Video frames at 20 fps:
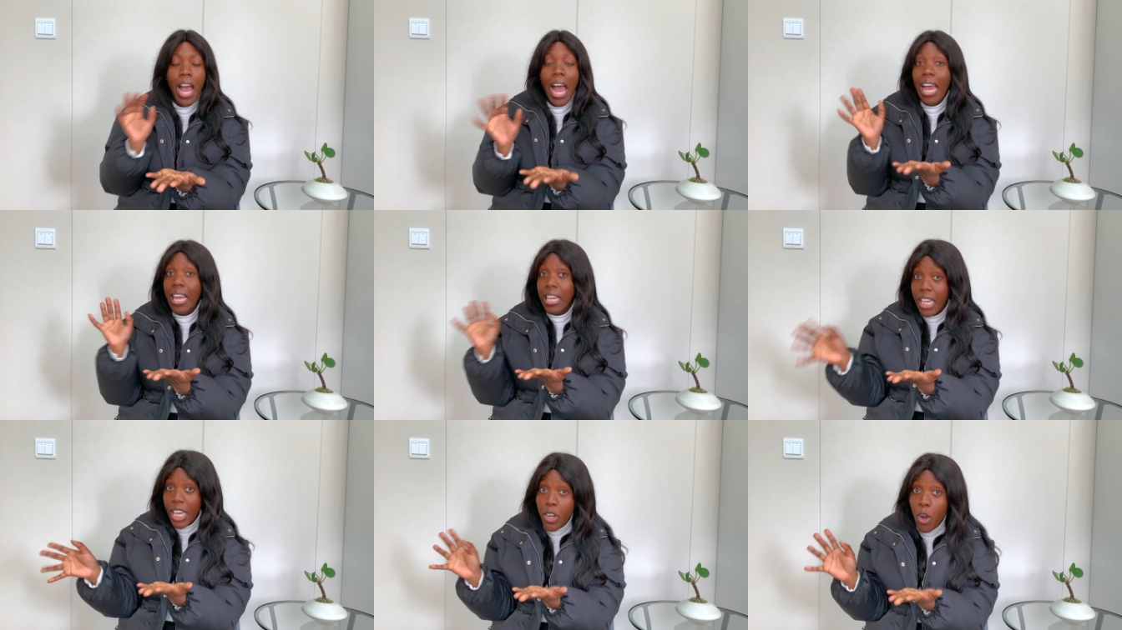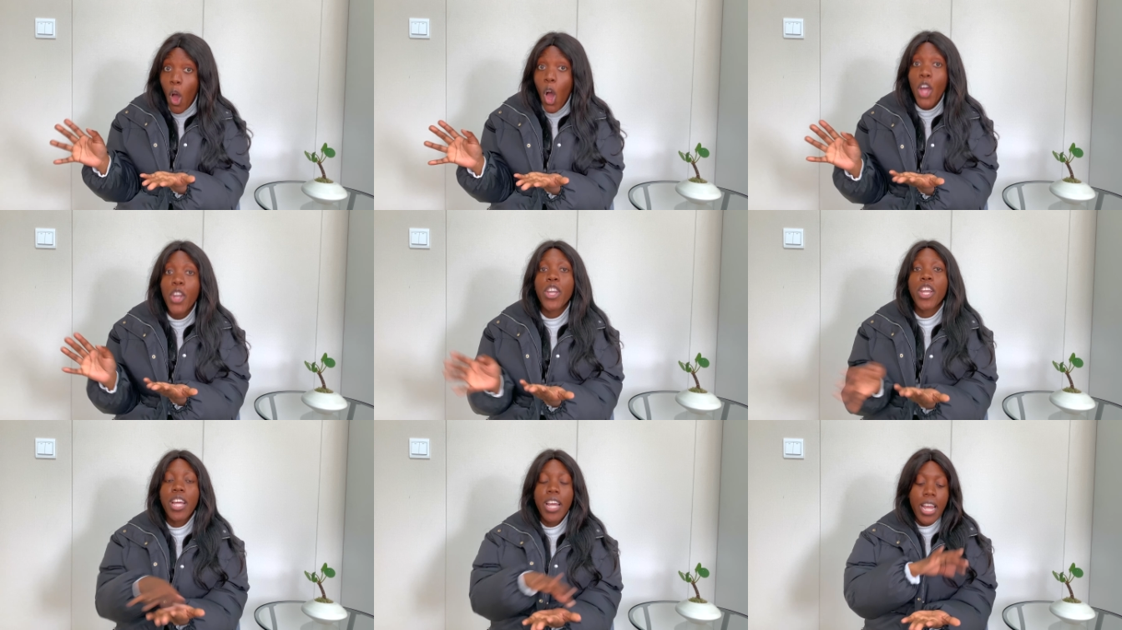I get
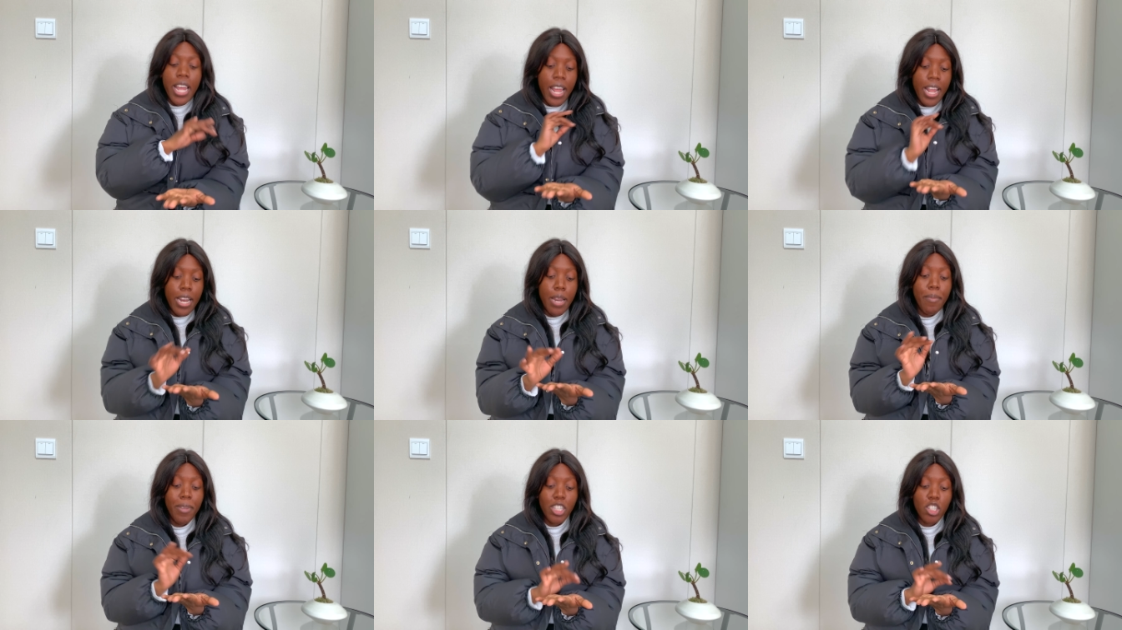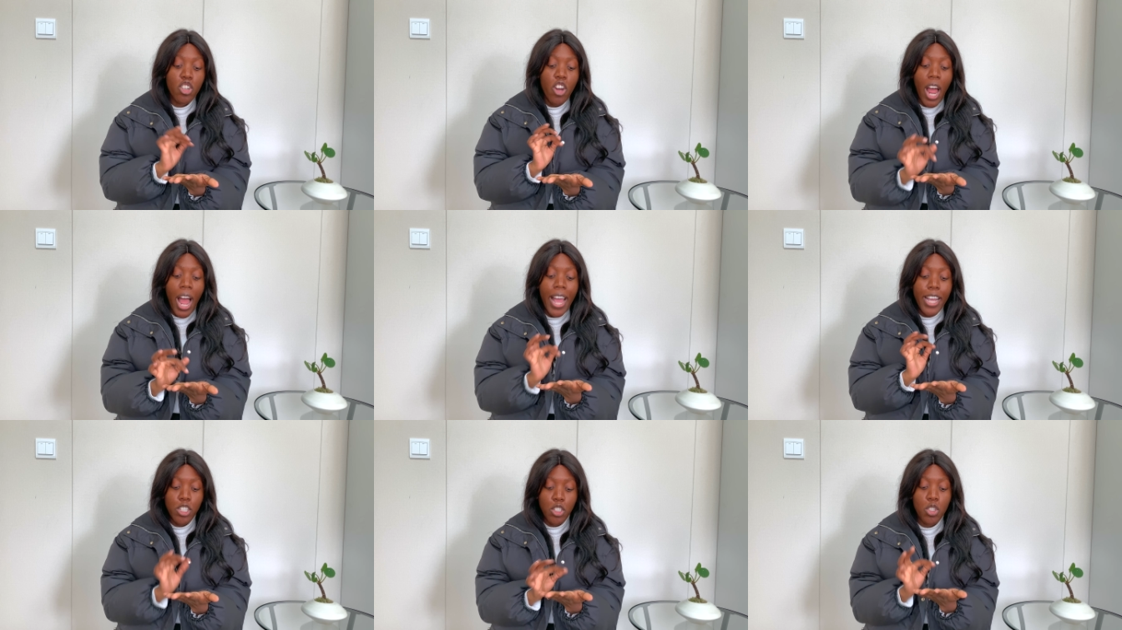on, let me
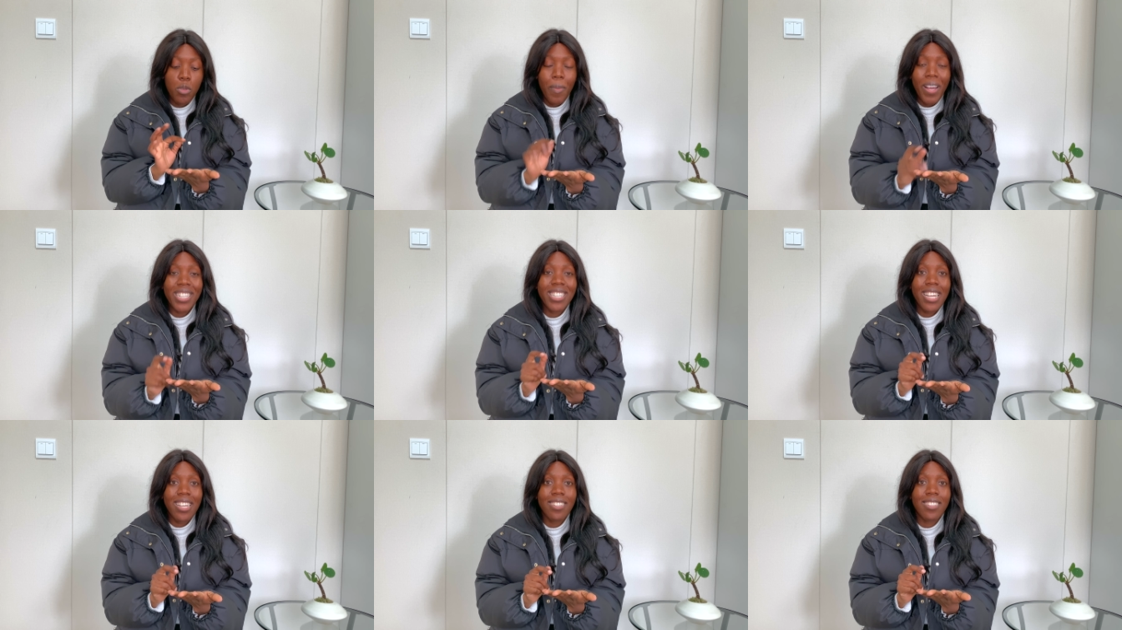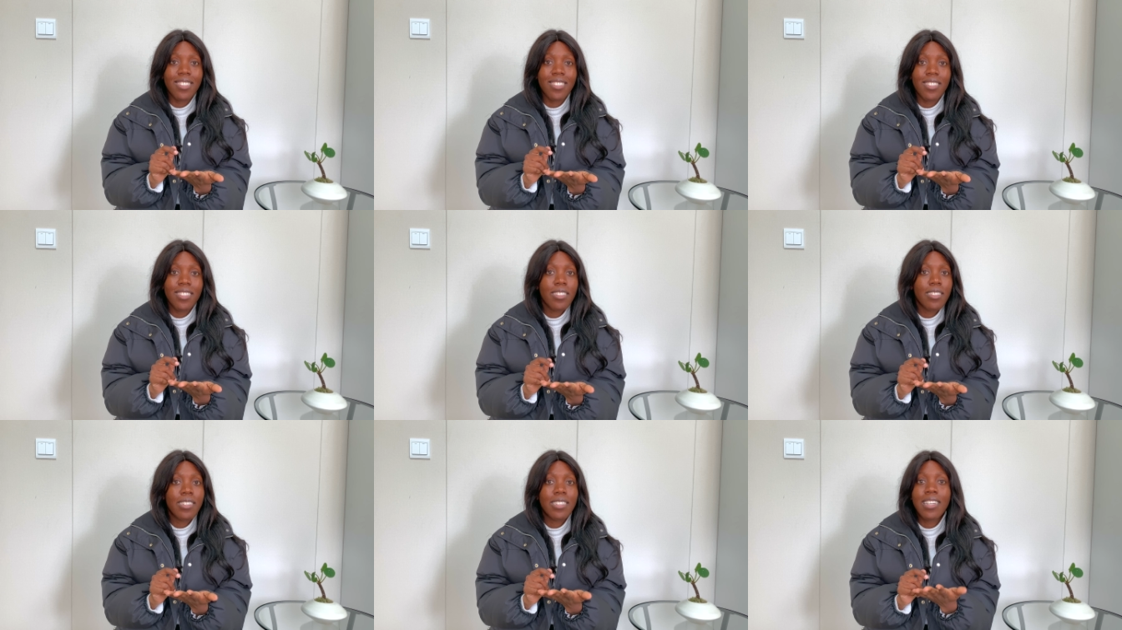try and do my
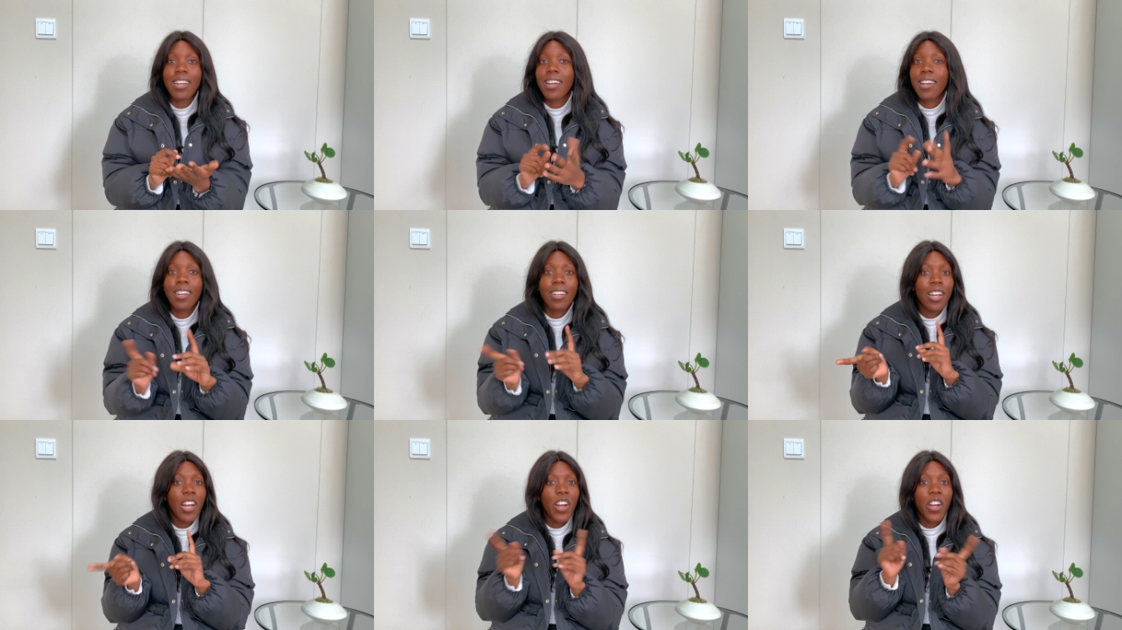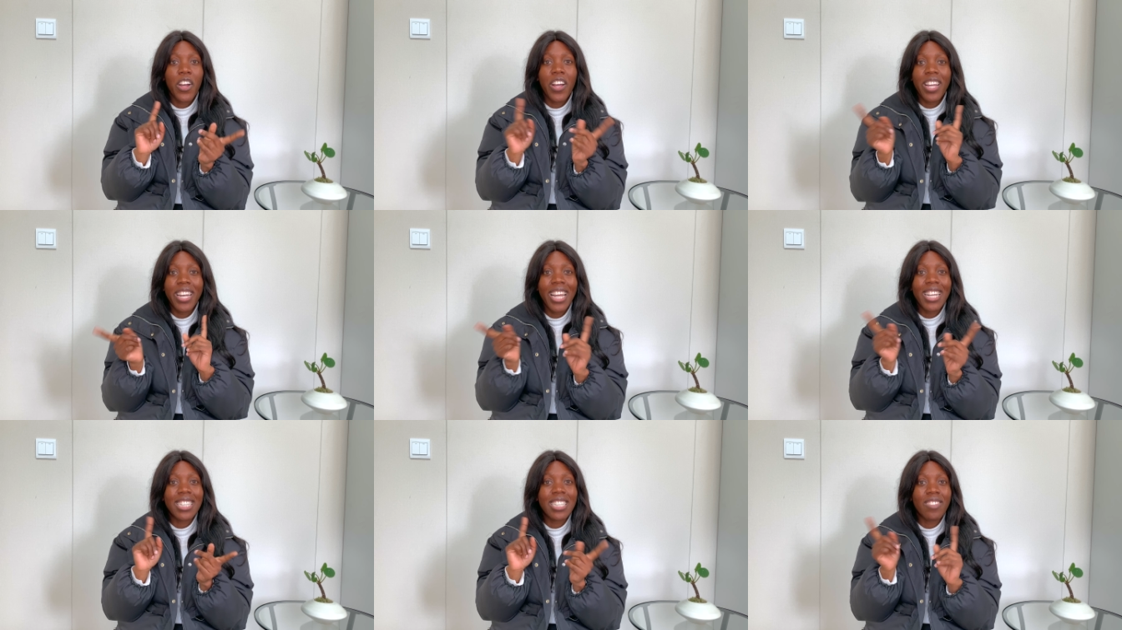test.
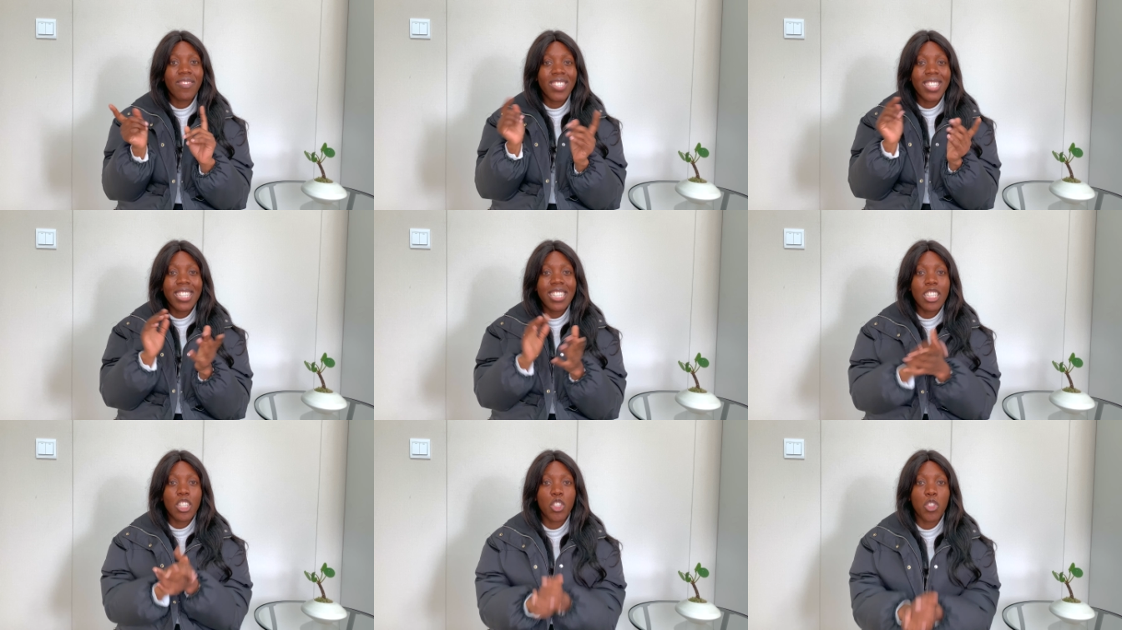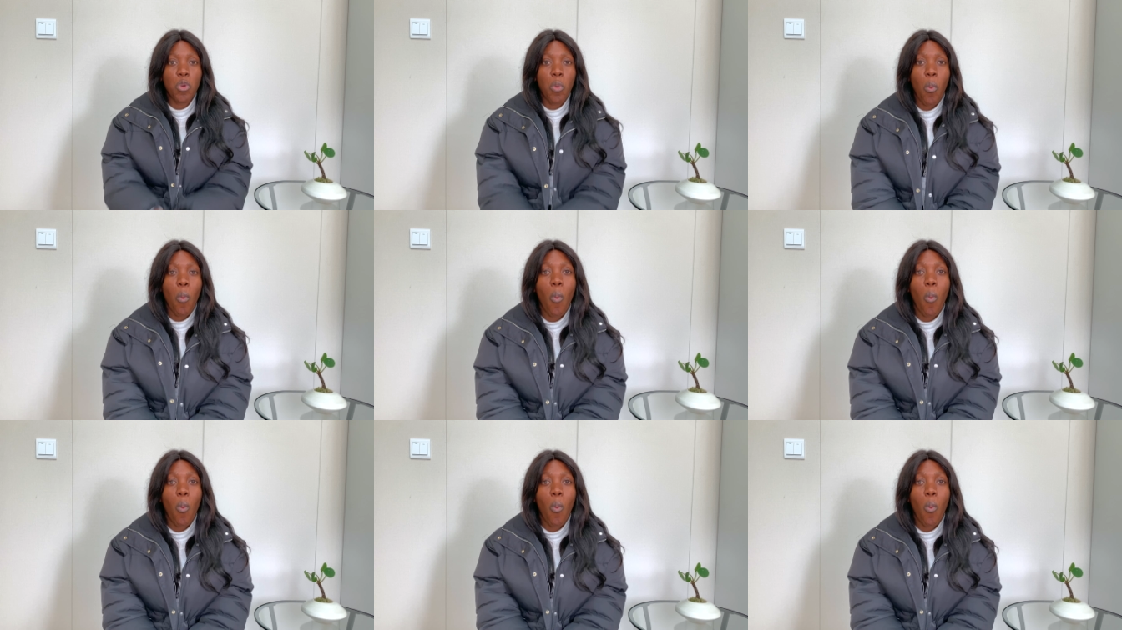Connectivity issue.